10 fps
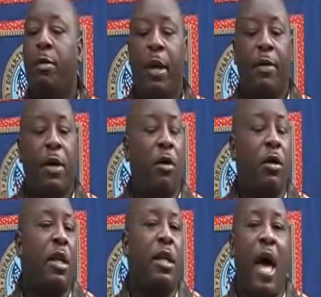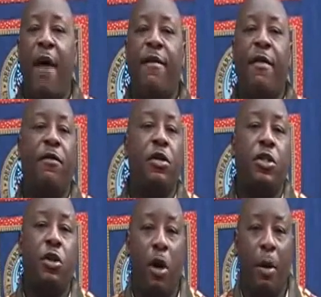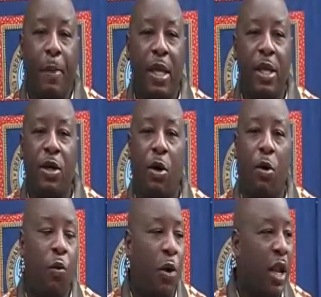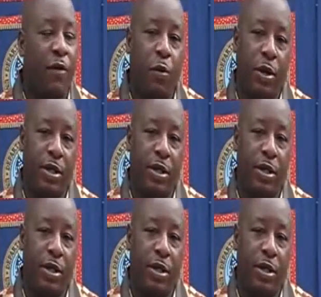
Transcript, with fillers: You'll be able to call in live and voice your opinion on whatever